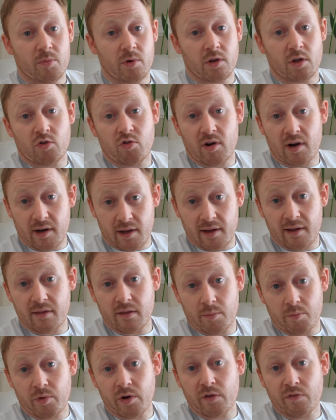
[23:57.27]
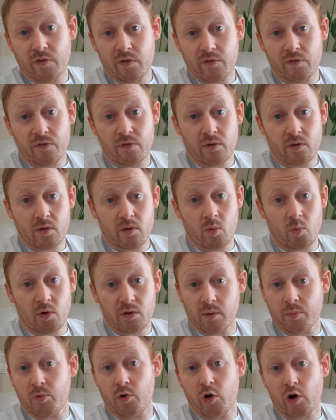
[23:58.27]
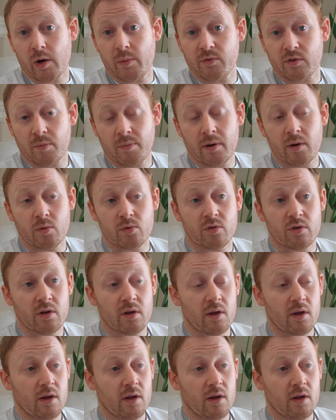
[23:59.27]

but they're trying to hit the brief of what the program's about.